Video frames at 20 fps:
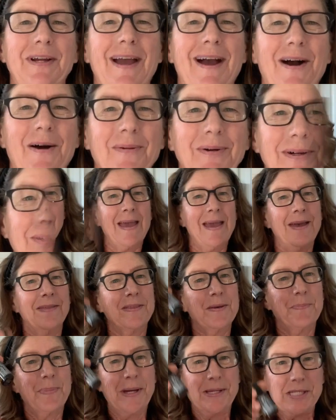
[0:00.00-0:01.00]
hour. And
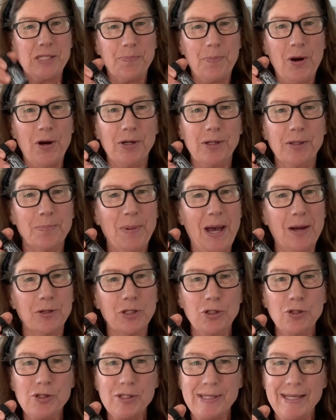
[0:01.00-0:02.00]
the best part about
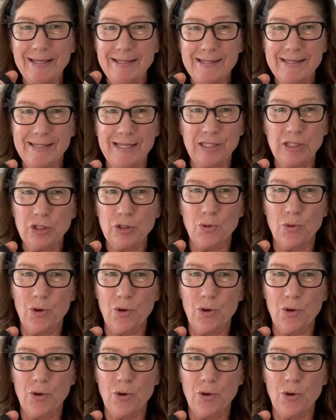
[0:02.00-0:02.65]
using essential